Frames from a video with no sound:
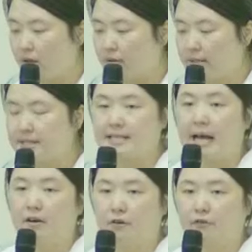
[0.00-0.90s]
this
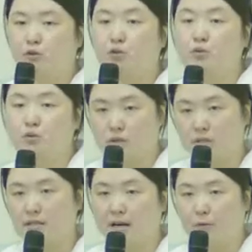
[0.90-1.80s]
set of
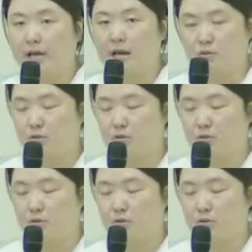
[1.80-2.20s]
tools that we can